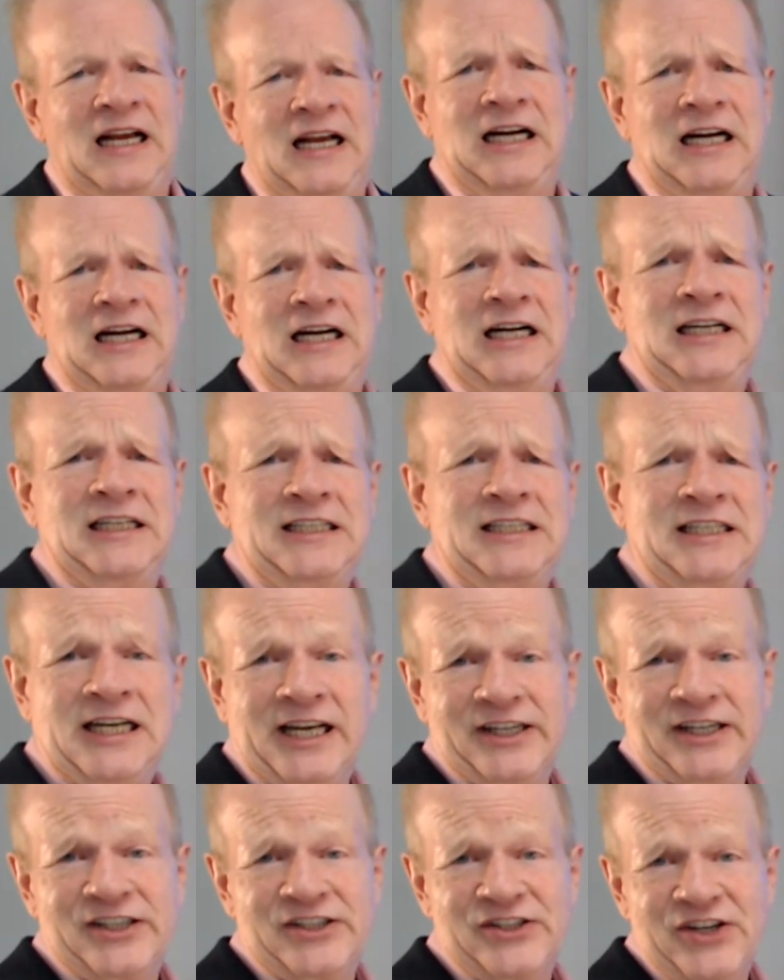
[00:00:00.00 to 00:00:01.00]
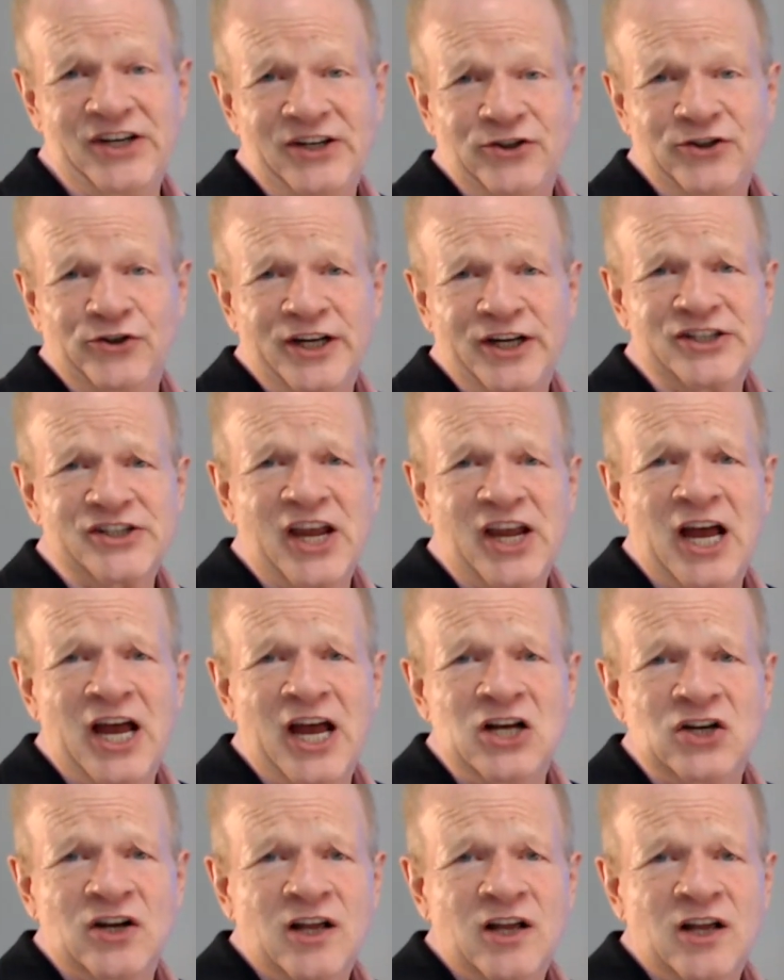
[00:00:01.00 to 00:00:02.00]
You got a senior
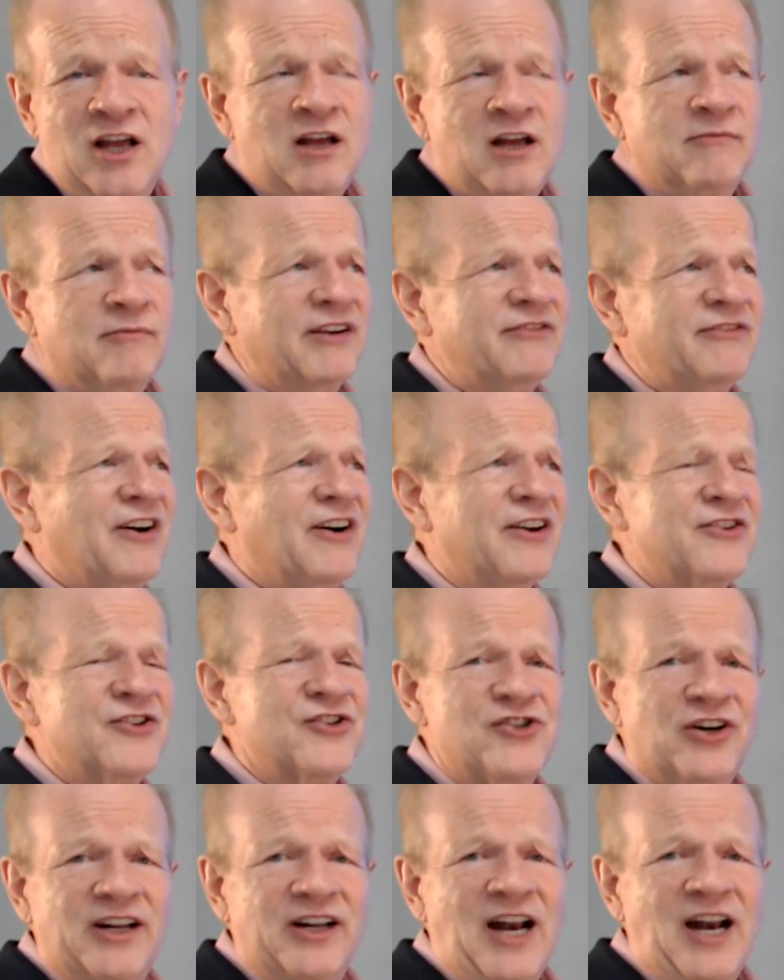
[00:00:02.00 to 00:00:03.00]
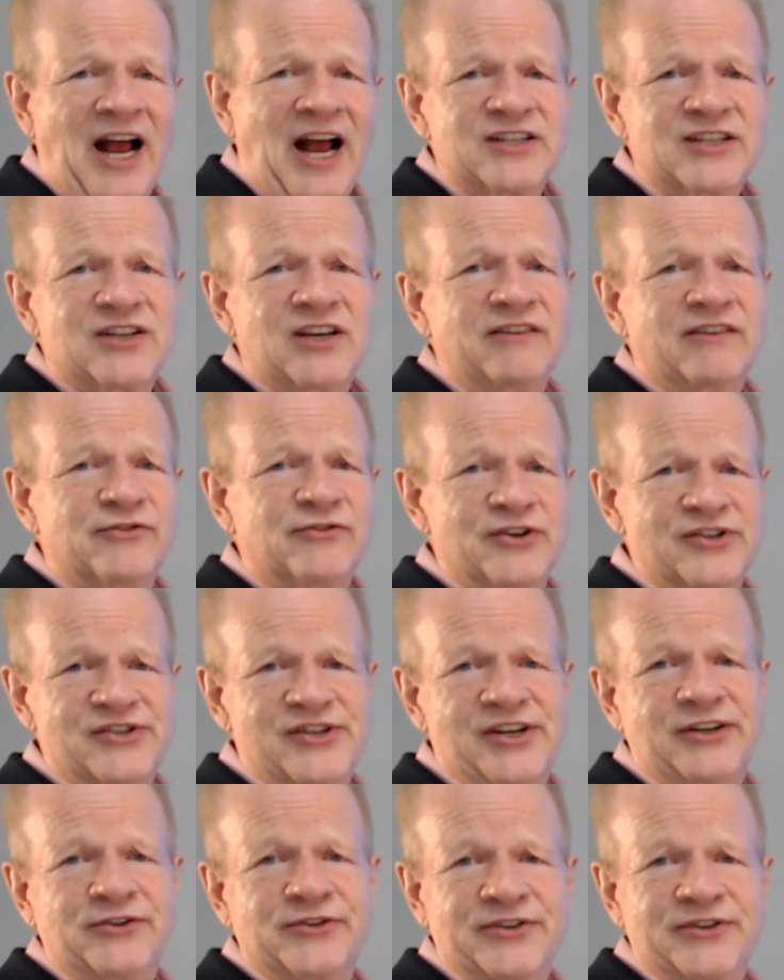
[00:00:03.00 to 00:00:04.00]
discount? My father started asking for a
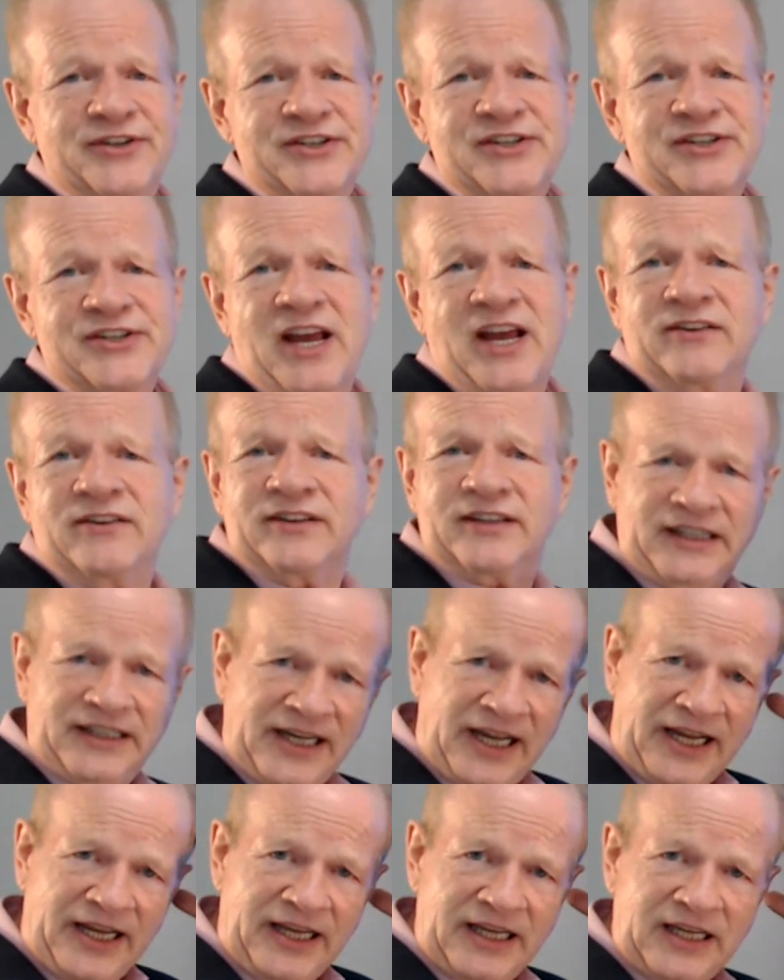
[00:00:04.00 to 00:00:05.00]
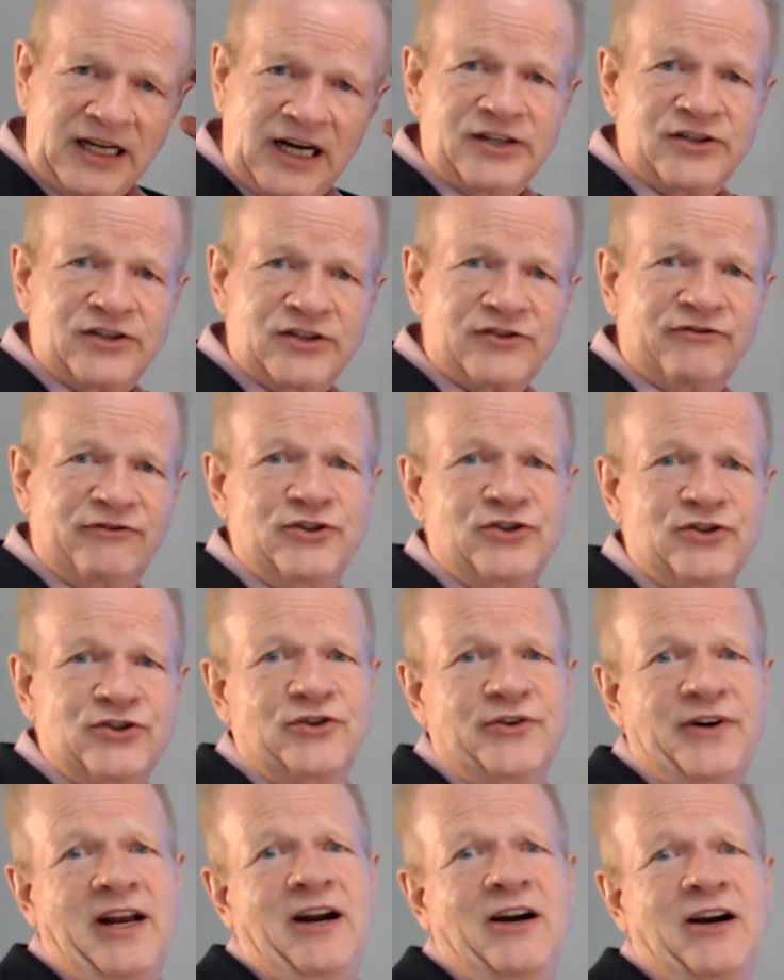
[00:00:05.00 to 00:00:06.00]
senior discount the day he got his first
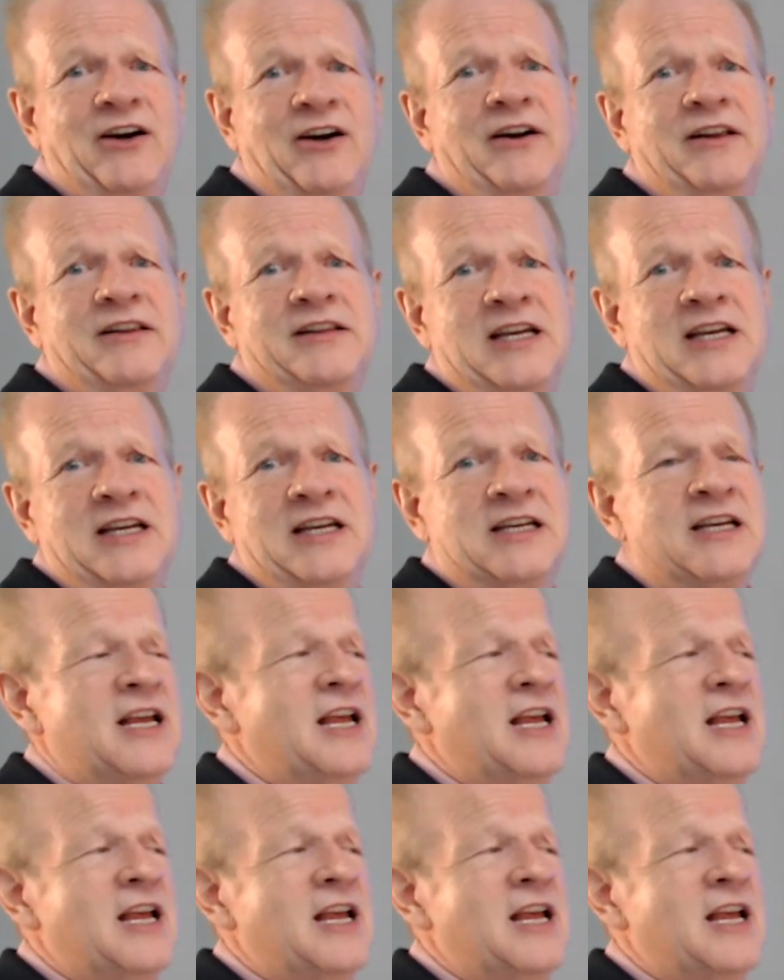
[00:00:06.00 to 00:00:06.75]
gray hair, I think.